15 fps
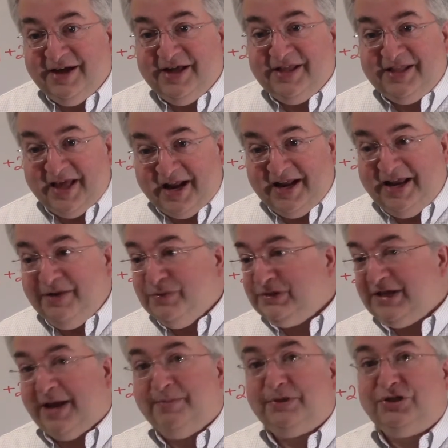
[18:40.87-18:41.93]
that he was
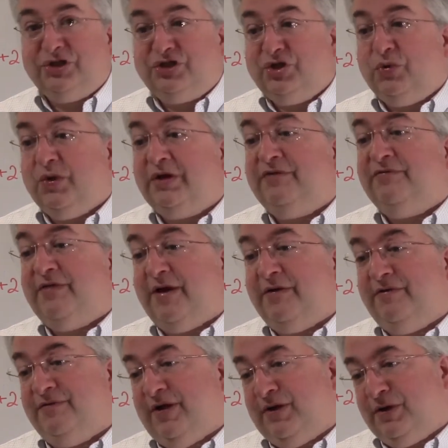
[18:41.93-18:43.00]
able to do it very,
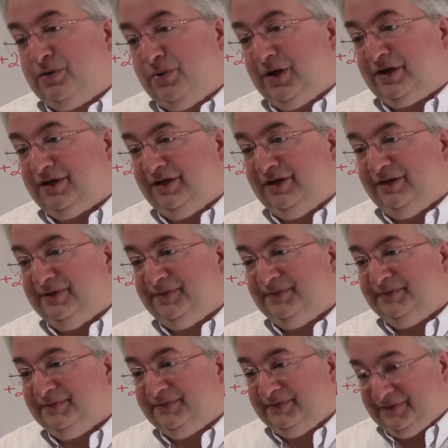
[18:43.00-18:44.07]
very quickly.
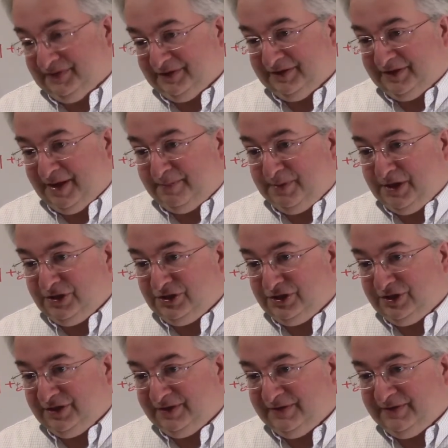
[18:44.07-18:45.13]
Capish?
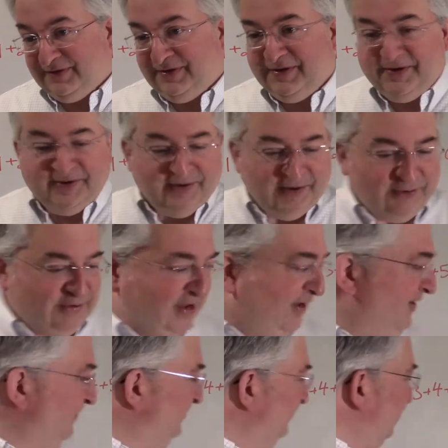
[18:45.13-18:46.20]
Okay,
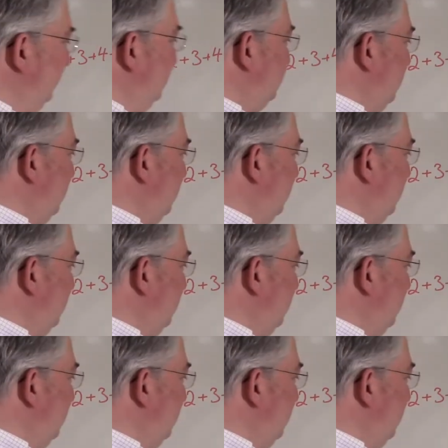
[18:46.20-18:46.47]
so